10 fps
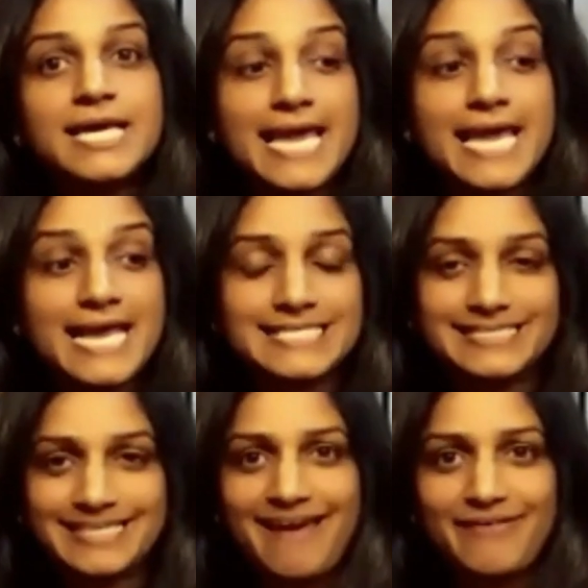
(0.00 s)
is
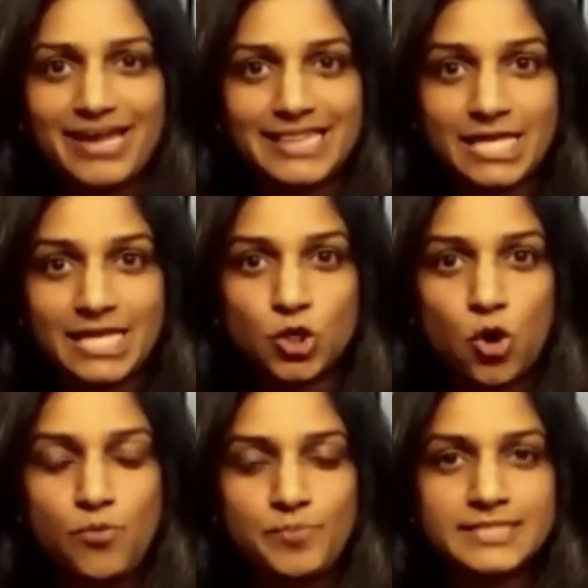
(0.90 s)
there in that
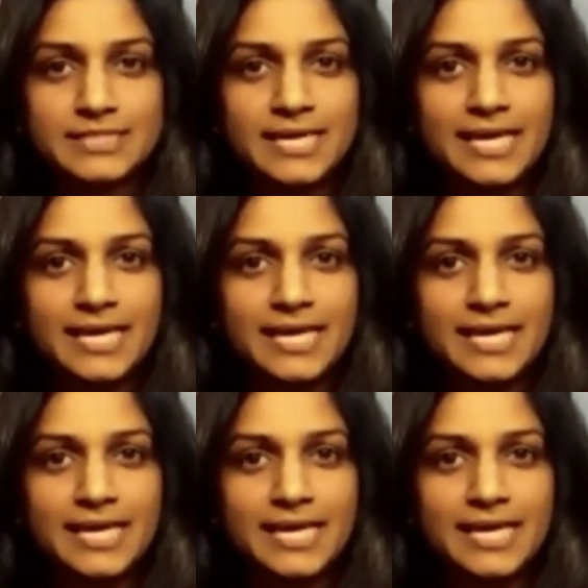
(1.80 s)
corpus.